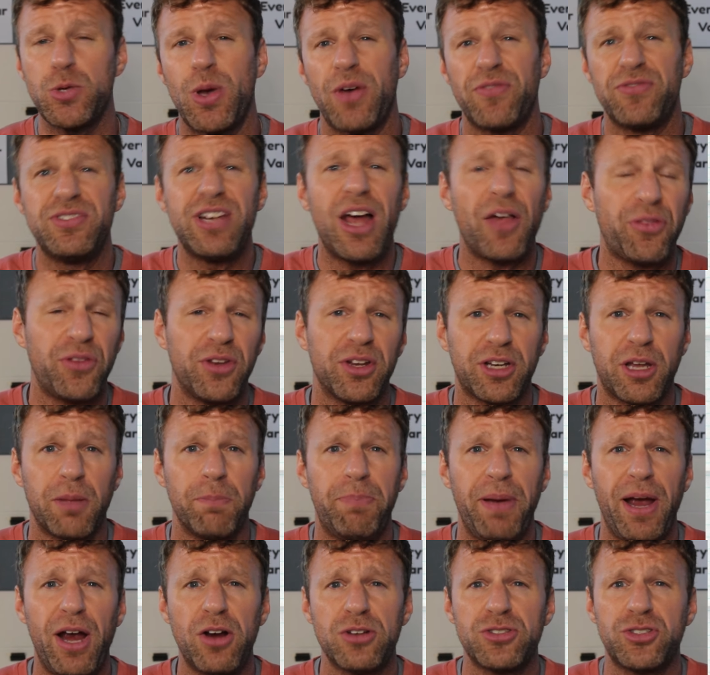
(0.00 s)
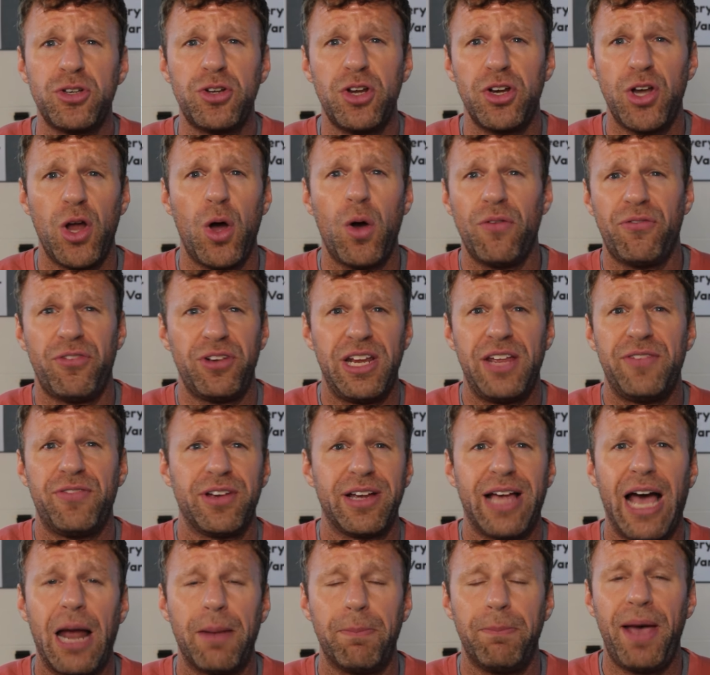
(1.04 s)
you have nothing to compare it to to know if it even
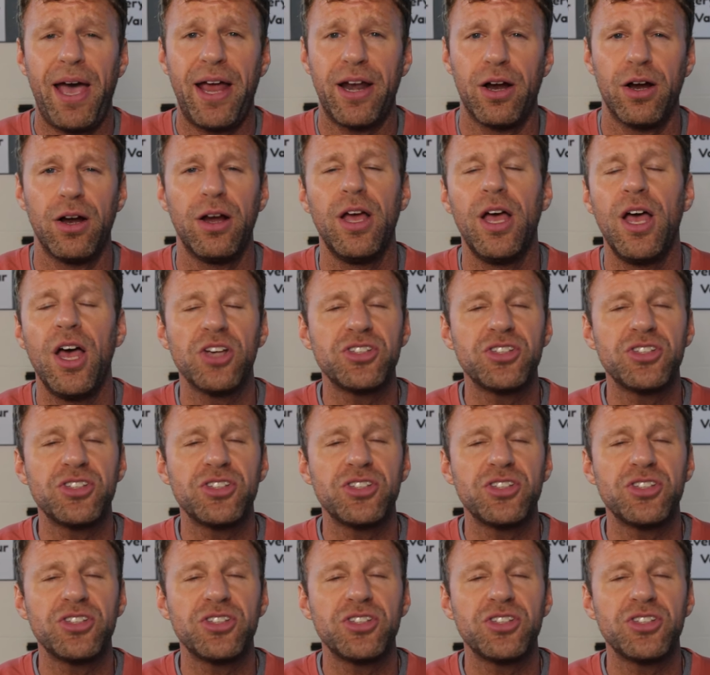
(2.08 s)
got better.